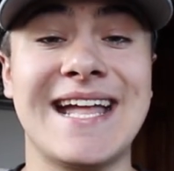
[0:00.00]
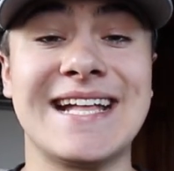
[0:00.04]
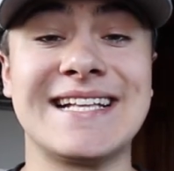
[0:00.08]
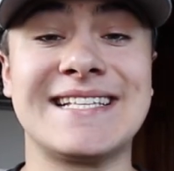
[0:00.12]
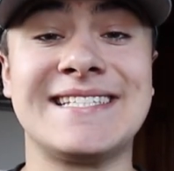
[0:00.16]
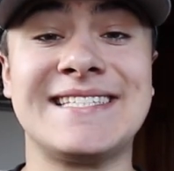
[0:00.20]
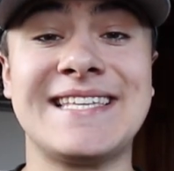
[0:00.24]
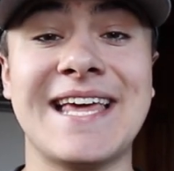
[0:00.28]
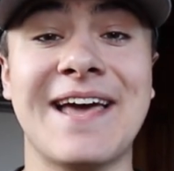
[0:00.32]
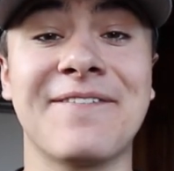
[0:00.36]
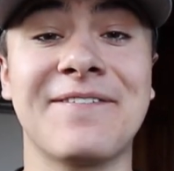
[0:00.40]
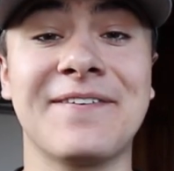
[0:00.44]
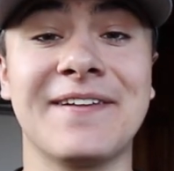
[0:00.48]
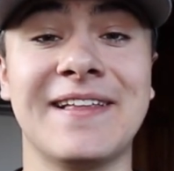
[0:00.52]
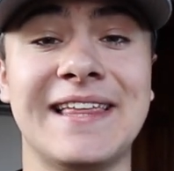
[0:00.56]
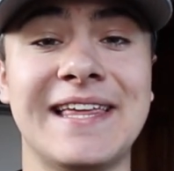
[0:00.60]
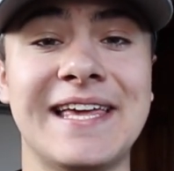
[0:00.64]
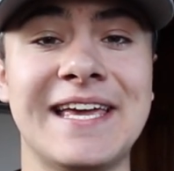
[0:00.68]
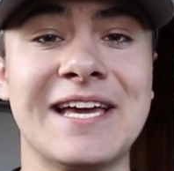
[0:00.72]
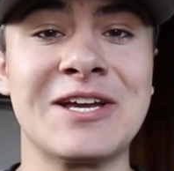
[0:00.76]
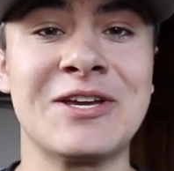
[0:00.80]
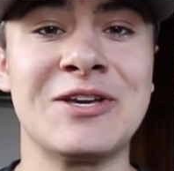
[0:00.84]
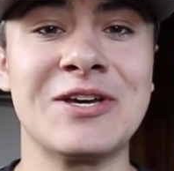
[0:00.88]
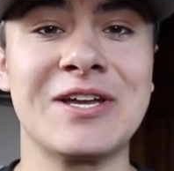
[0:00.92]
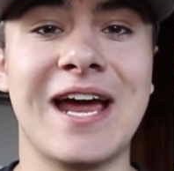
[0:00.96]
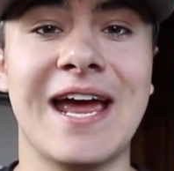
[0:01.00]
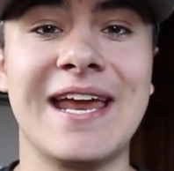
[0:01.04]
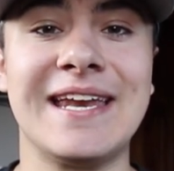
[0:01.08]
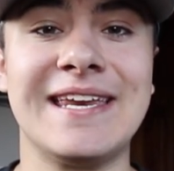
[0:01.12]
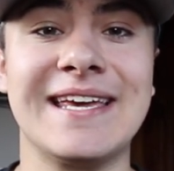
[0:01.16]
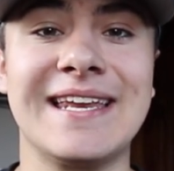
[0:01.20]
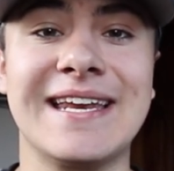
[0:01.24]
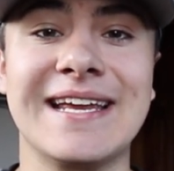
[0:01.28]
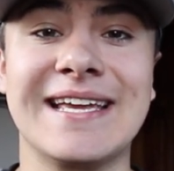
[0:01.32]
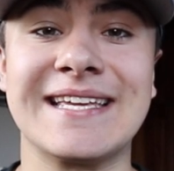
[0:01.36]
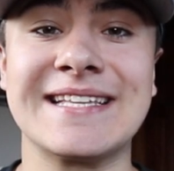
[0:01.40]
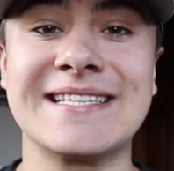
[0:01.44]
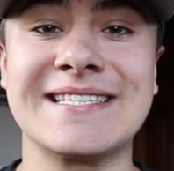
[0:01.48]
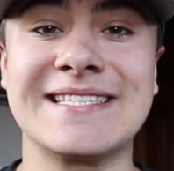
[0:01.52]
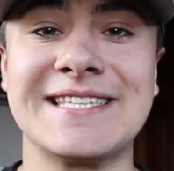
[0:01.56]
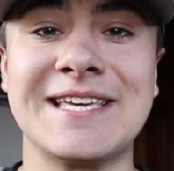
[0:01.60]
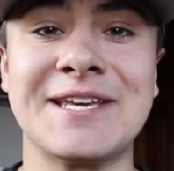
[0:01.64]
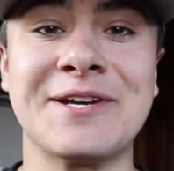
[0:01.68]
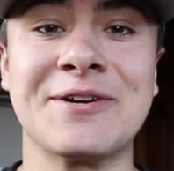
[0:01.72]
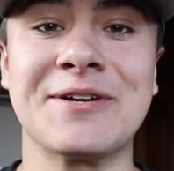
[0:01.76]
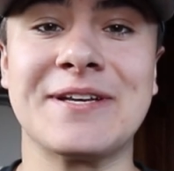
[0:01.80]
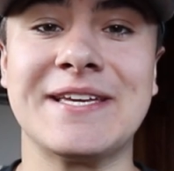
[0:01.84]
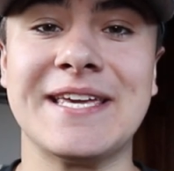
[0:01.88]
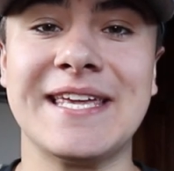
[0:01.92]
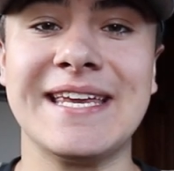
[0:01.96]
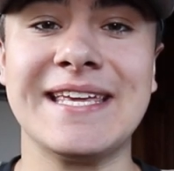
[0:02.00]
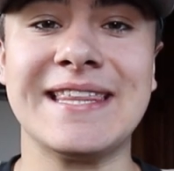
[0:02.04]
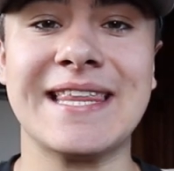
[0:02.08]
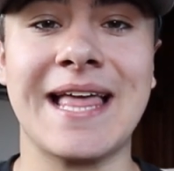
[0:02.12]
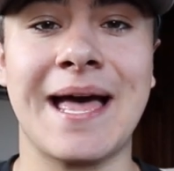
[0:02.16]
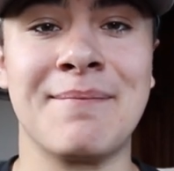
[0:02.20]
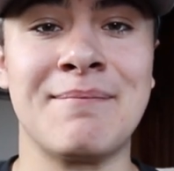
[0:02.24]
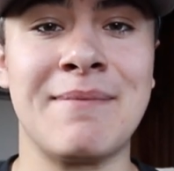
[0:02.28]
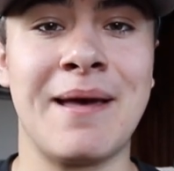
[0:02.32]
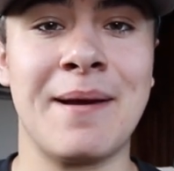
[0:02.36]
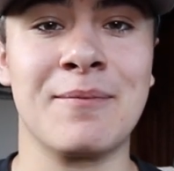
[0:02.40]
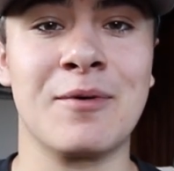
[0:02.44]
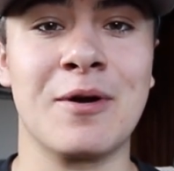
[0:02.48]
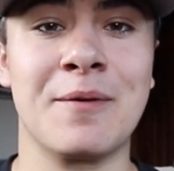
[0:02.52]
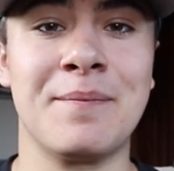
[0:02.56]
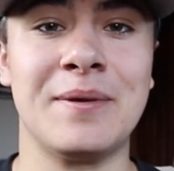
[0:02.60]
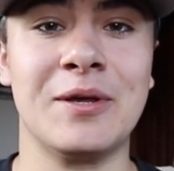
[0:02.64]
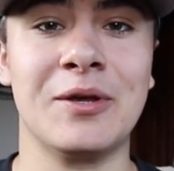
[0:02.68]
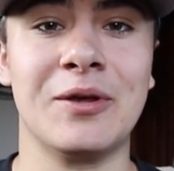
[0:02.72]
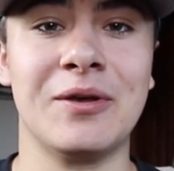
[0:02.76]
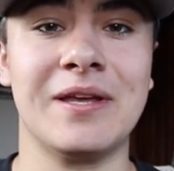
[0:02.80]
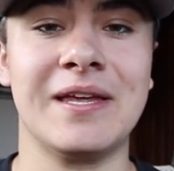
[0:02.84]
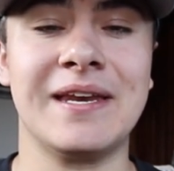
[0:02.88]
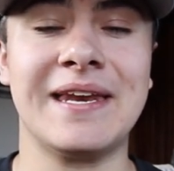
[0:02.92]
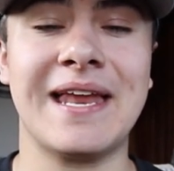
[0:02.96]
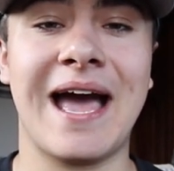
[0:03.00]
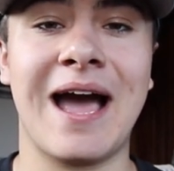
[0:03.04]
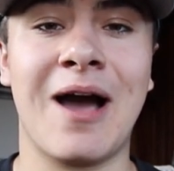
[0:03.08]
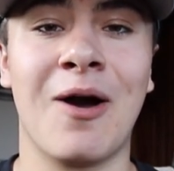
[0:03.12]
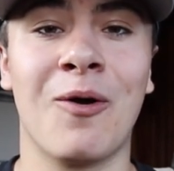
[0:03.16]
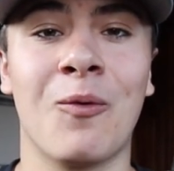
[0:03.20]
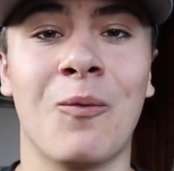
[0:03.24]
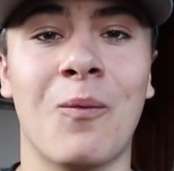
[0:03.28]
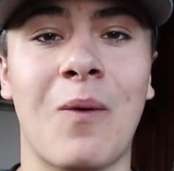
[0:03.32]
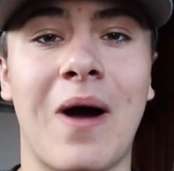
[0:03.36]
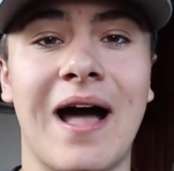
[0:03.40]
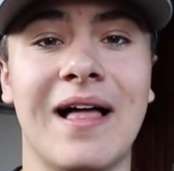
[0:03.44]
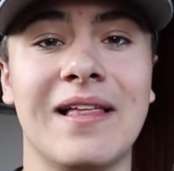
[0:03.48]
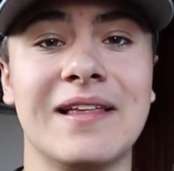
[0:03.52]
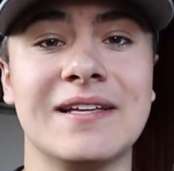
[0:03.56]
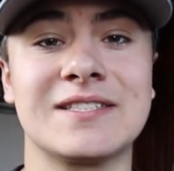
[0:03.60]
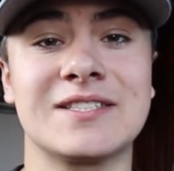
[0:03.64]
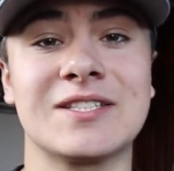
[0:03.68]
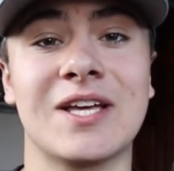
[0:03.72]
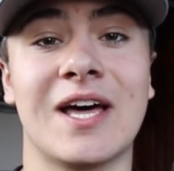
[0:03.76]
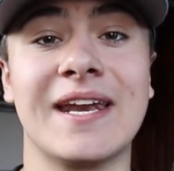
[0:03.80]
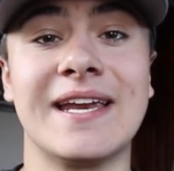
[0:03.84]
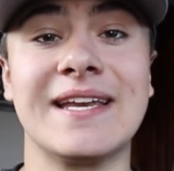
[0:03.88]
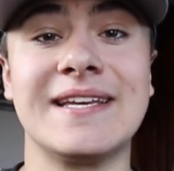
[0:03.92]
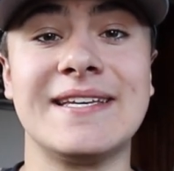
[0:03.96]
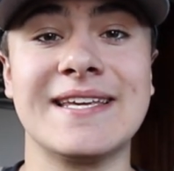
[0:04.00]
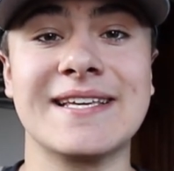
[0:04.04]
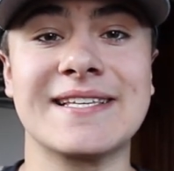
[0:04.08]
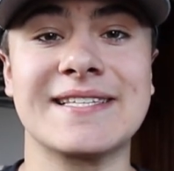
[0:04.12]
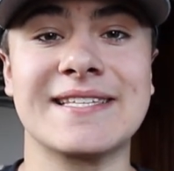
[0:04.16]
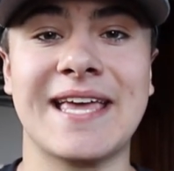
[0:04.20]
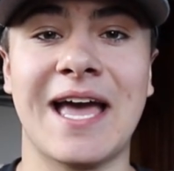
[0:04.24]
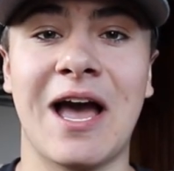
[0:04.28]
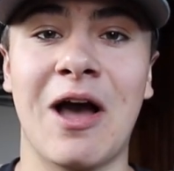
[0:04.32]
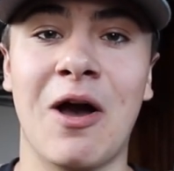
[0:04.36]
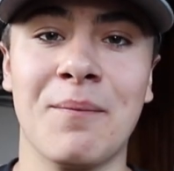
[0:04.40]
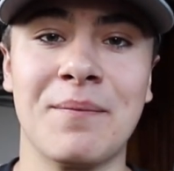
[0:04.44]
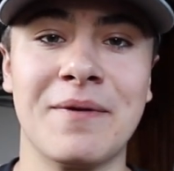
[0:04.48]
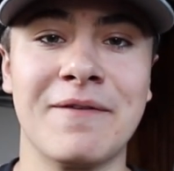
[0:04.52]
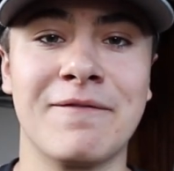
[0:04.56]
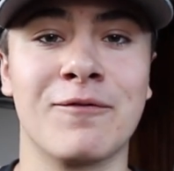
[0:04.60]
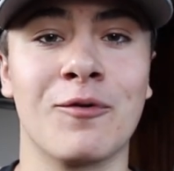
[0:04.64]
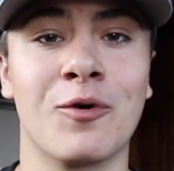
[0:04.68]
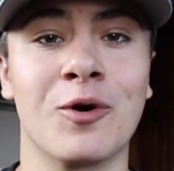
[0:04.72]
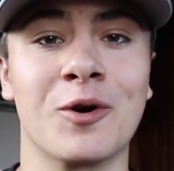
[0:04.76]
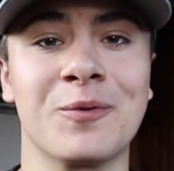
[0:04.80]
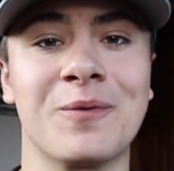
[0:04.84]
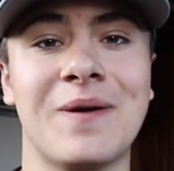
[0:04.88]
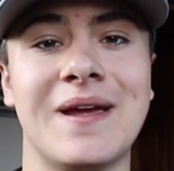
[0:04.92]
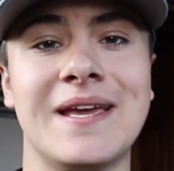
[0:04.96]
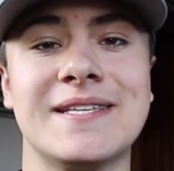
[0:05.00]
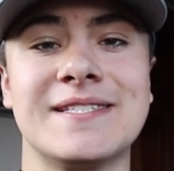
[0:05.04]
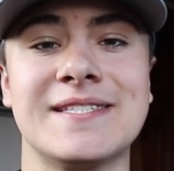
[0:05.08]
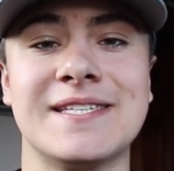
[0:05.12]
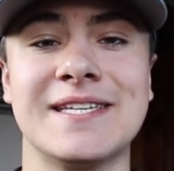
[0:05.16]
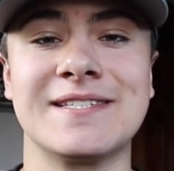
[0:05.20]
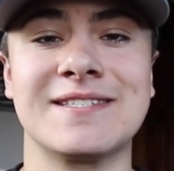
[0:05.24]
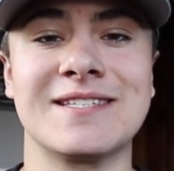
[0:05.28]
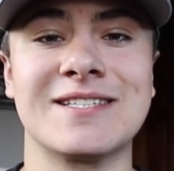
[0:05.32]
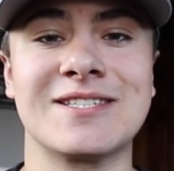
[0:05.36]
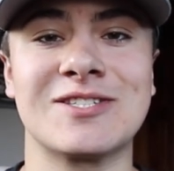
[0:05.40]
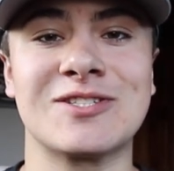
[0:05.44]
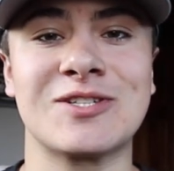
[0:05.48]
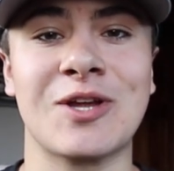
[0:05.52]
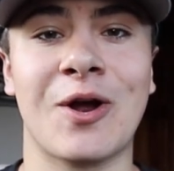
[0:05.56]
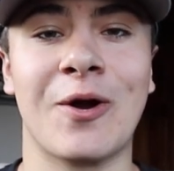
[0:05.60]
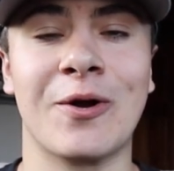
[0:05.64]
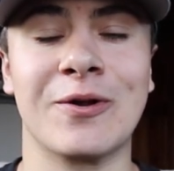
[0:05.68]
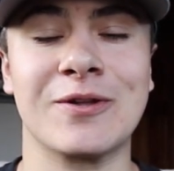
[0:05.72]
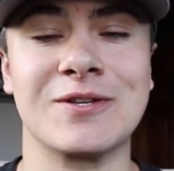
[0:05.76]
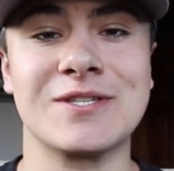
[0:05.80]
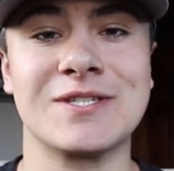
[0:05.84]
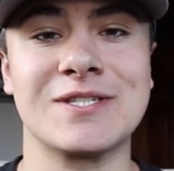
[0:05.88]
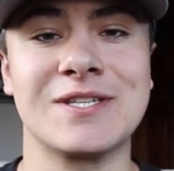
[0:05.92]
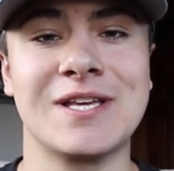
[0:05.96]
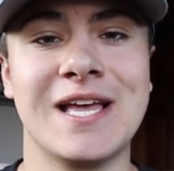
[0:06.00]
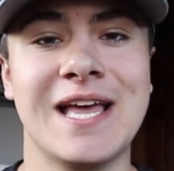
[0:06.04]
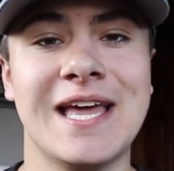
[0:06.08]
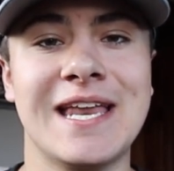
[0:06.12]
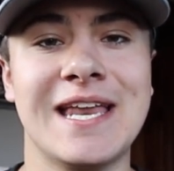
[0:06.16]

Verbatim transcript: It's definitely a good idea to consider getting that memorabilia now while it's on a discount before race season starts.